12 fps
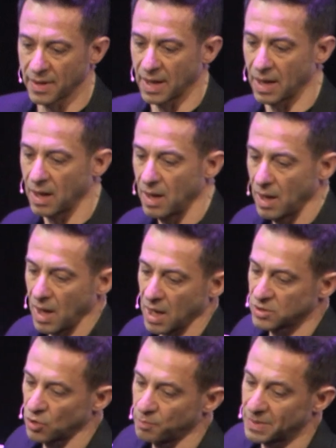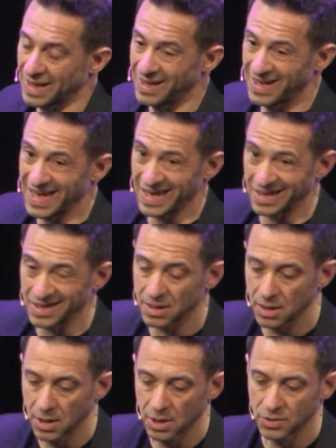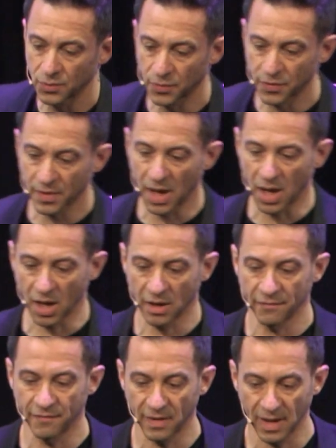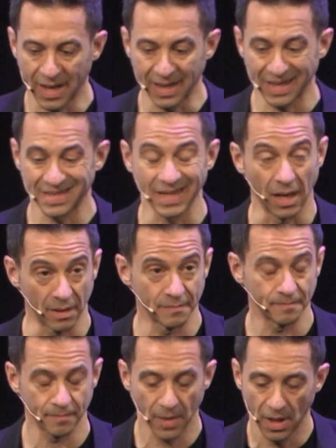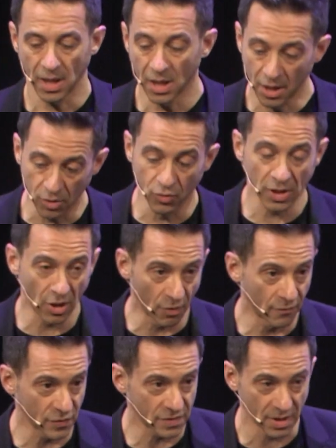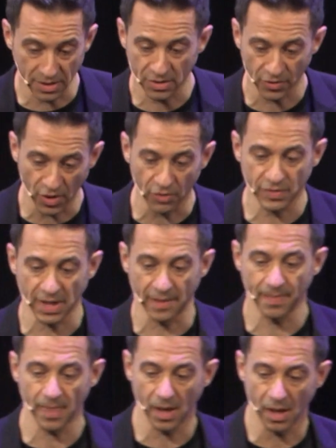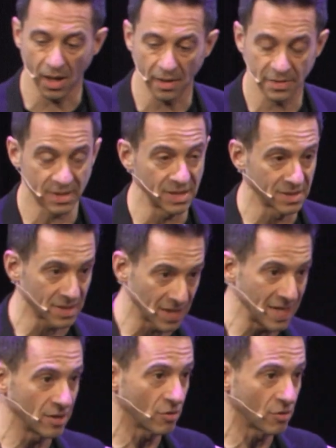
there adopting Lean to thrive and excel, including, obviously, Toyota, since Lean